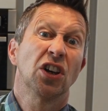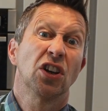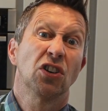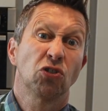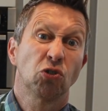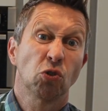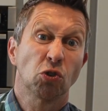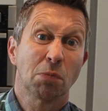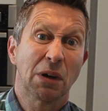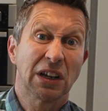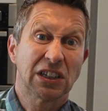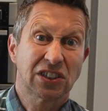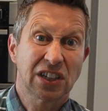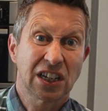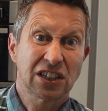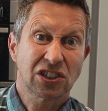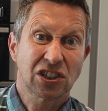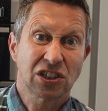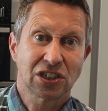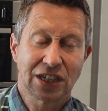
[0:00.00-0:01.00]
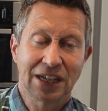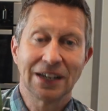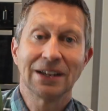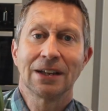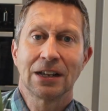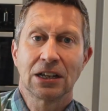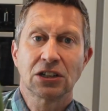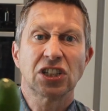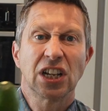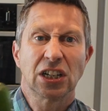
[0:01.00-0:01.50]
Sort of makes sense, doesn't it?
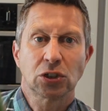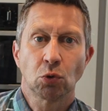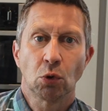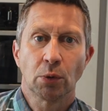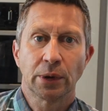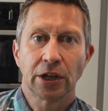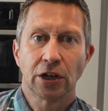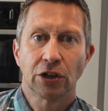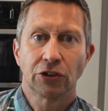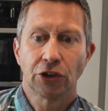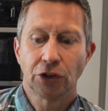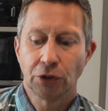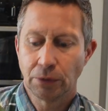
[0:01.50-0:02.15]
So that's what we're going to do.